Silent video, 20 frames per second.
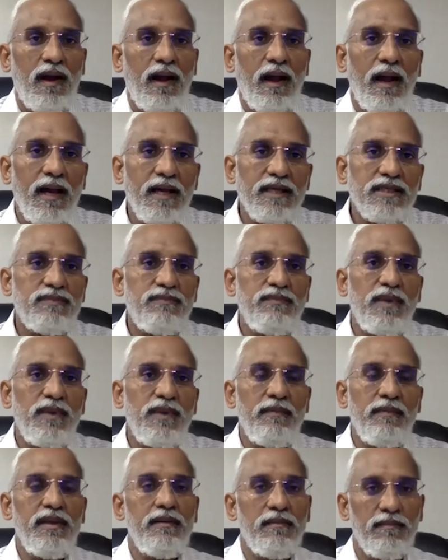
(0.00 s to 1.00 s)
as may
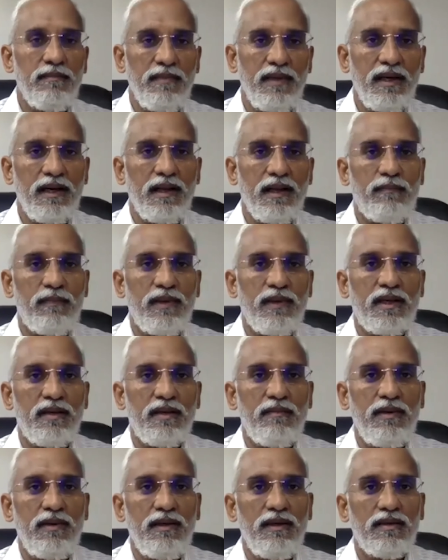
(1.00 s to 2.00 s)
be made
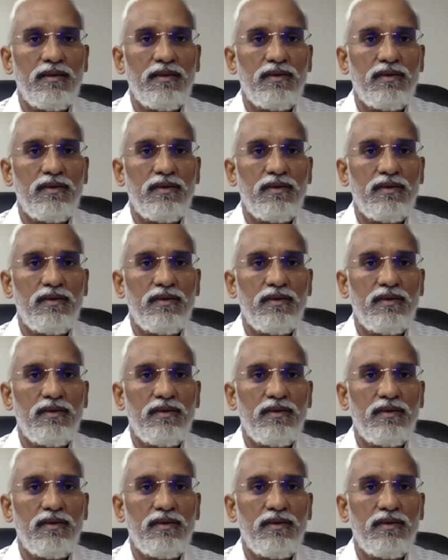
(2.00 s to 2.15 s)
applicable